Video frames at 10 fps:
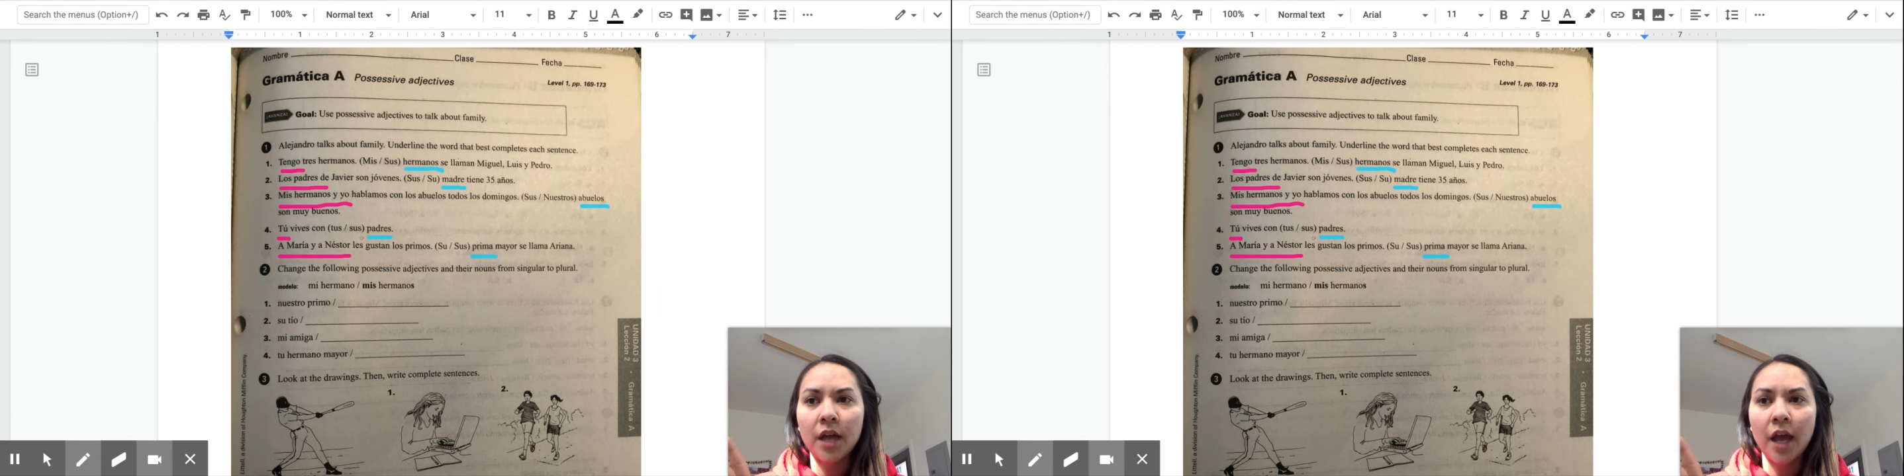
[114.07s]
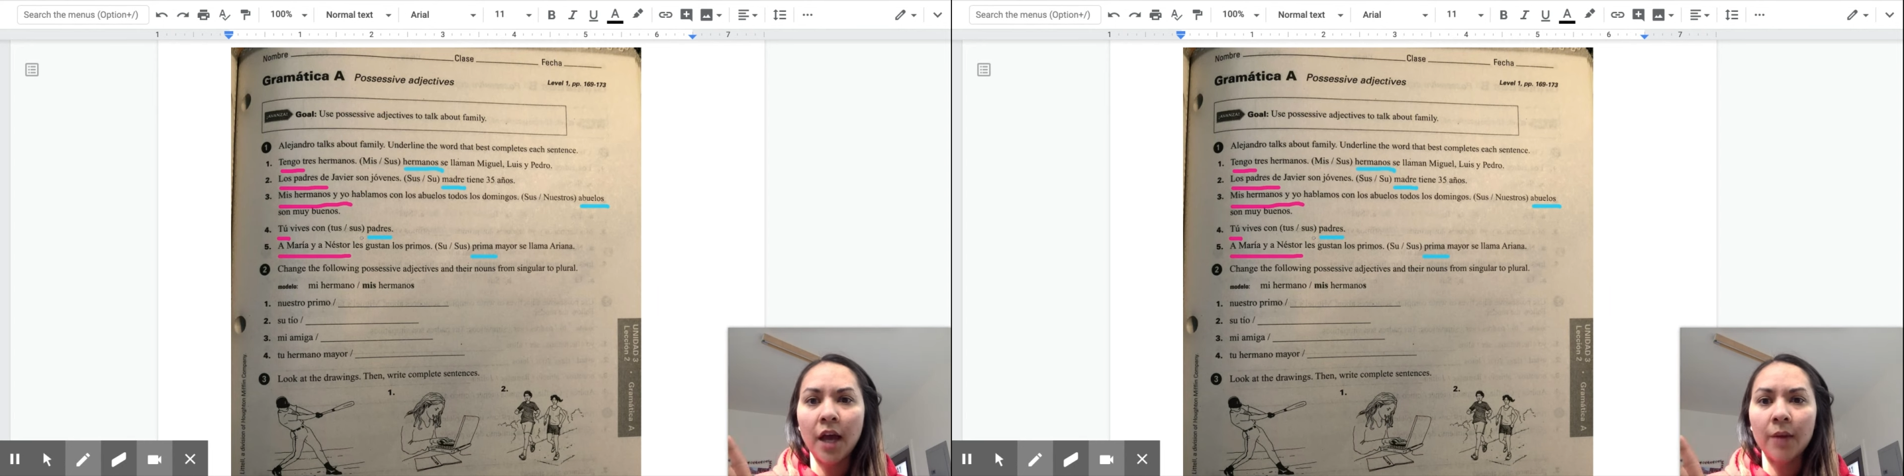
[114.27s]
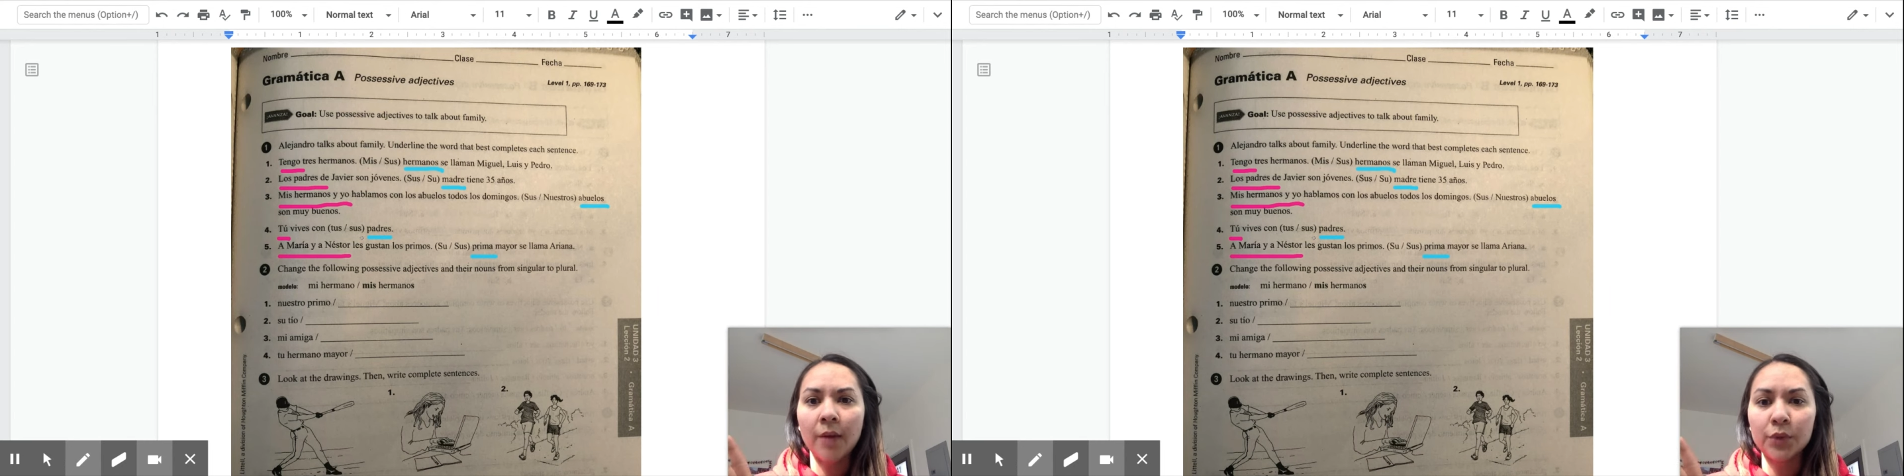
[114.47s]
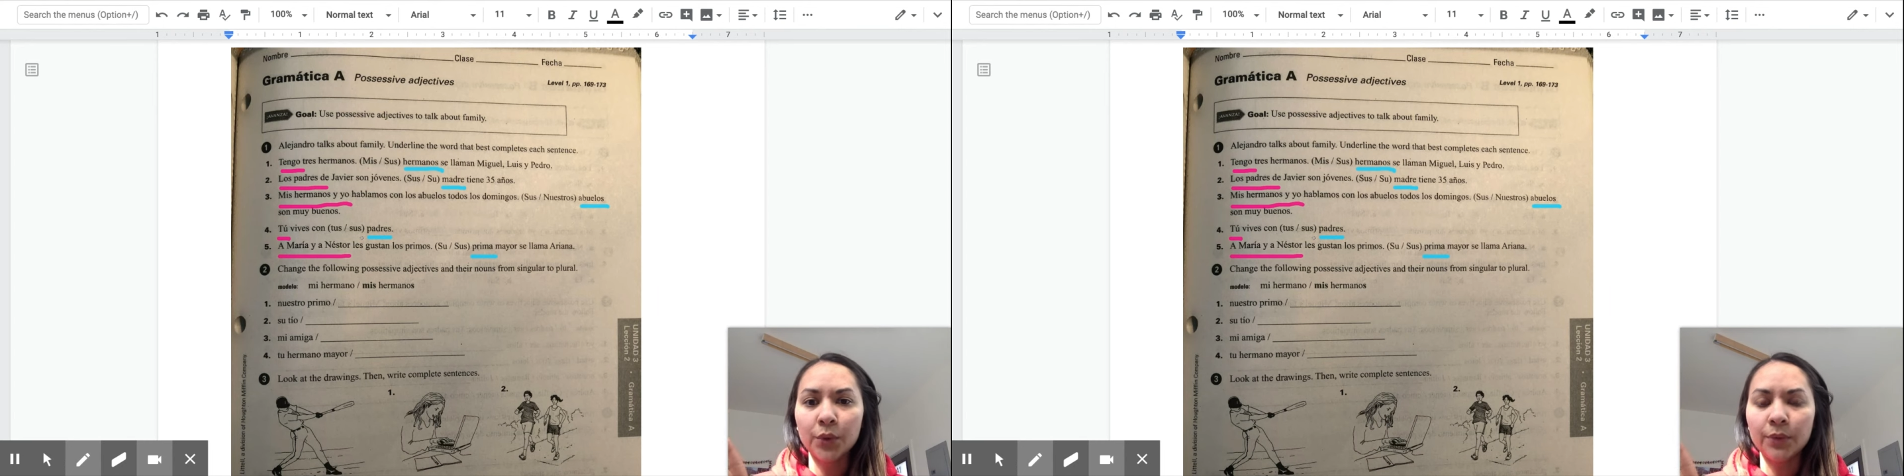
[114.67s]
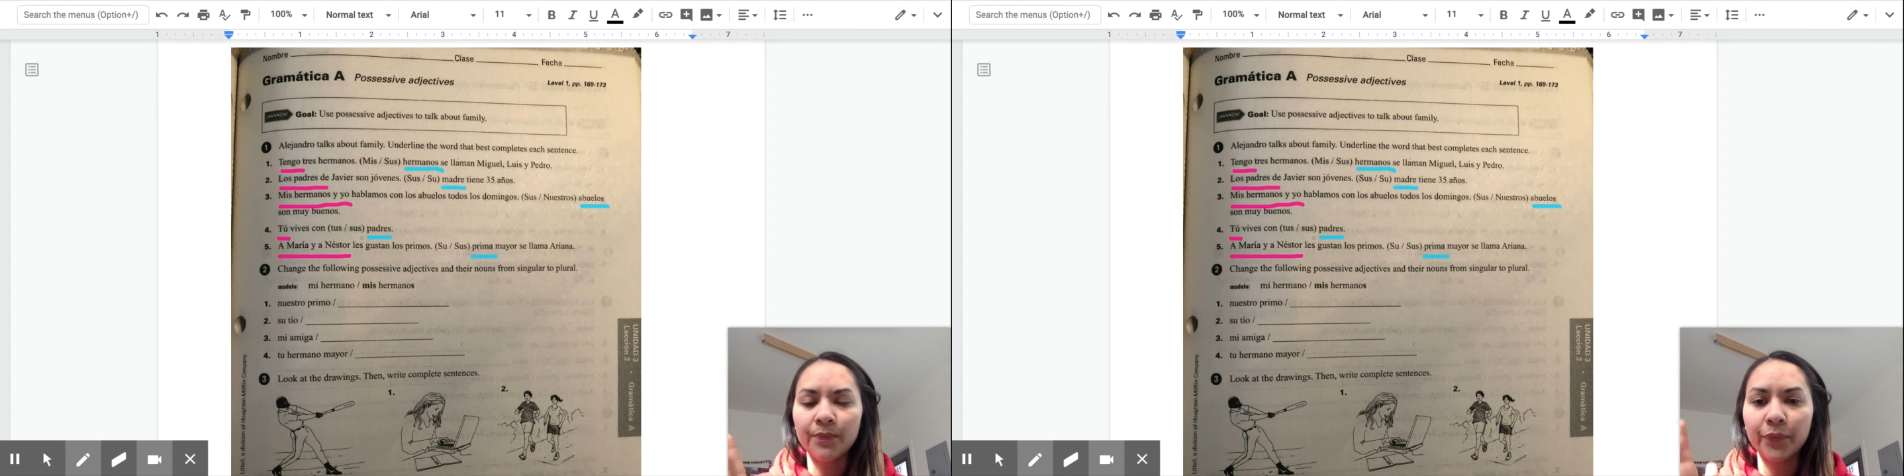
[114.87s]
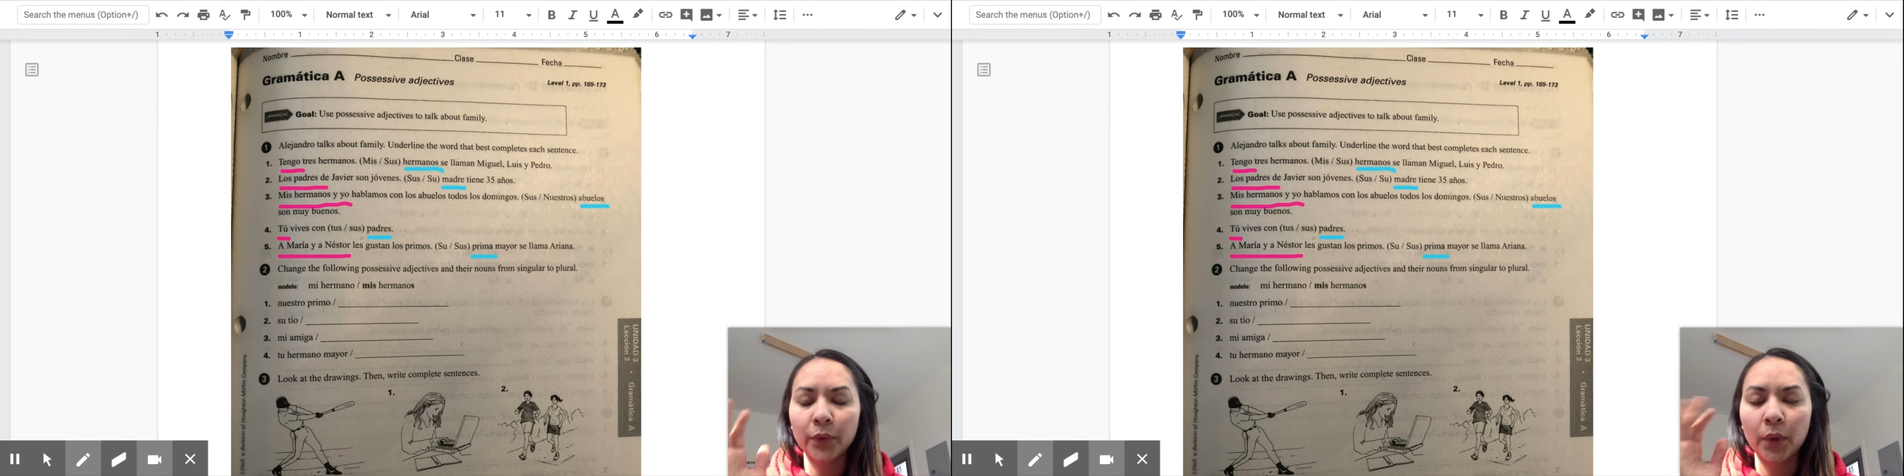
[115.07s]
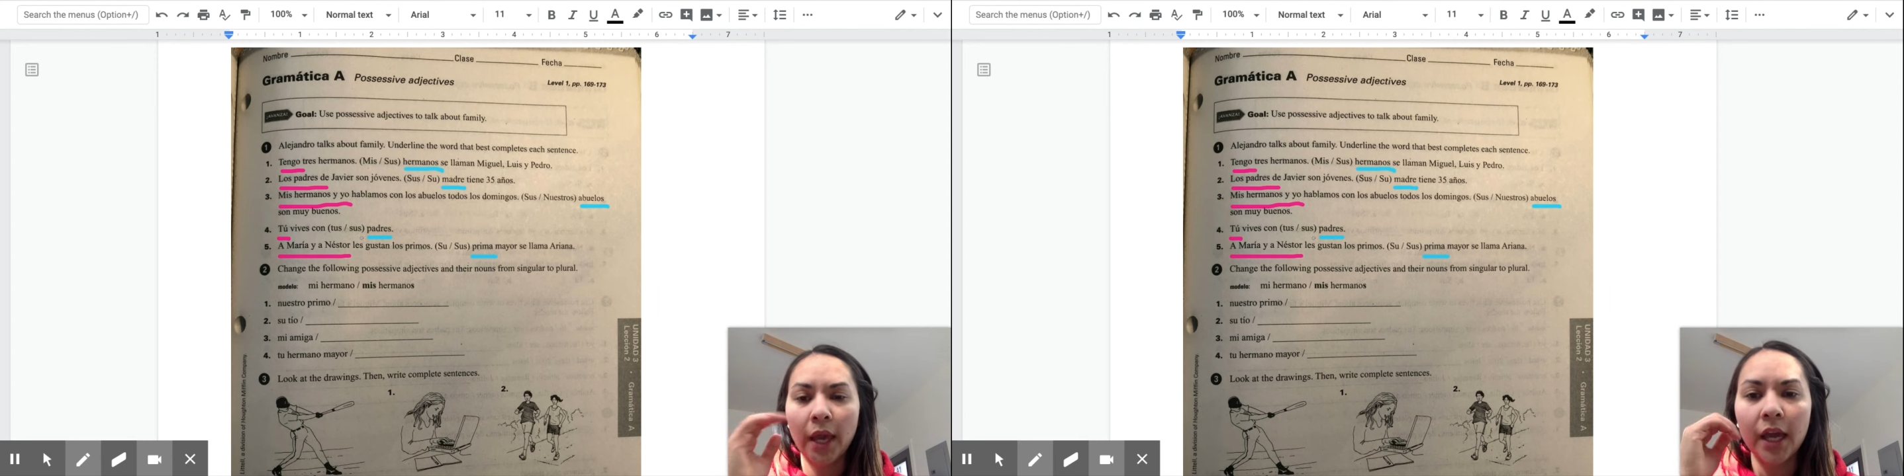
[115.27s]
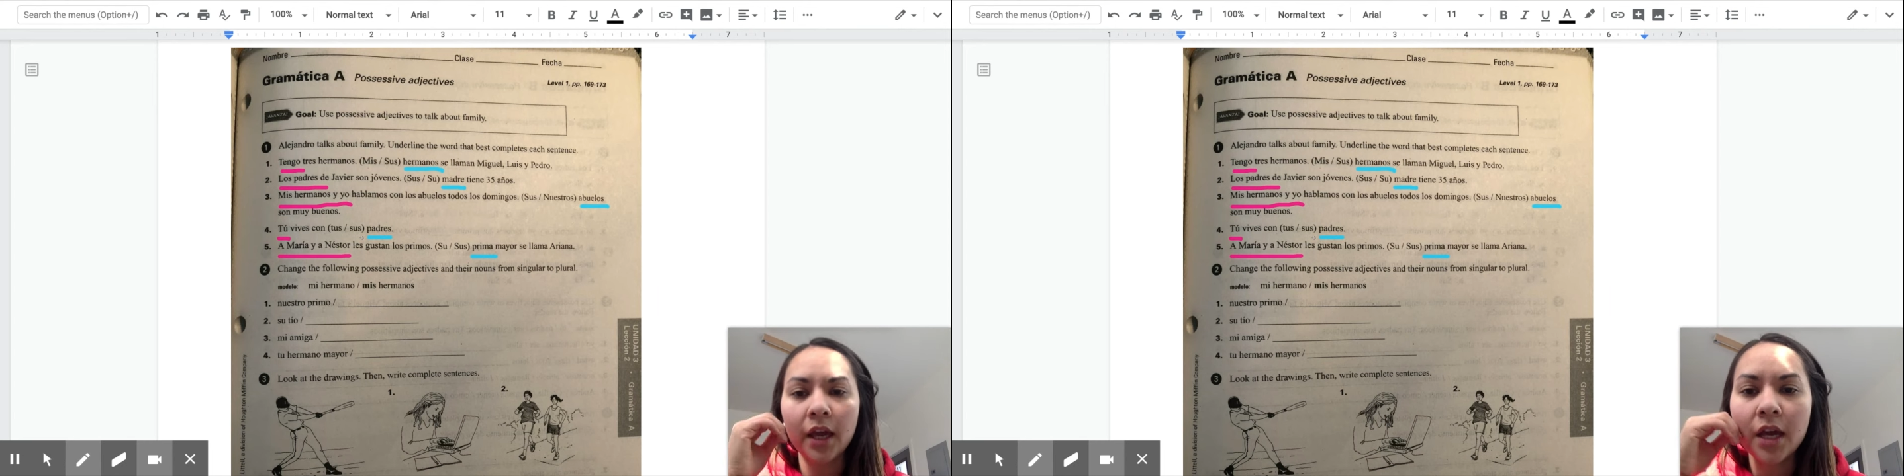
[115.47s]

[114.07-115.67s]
su? Okay,